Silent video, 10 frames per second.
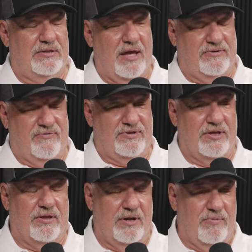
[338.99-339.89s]
test
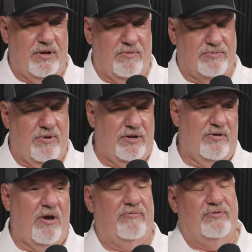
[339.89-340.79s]
facility when I was
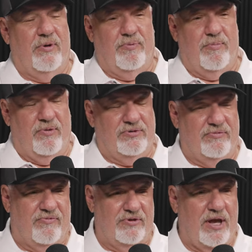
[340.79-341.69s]
running golf club
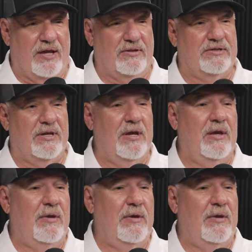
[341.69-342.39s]
promotion for Titleist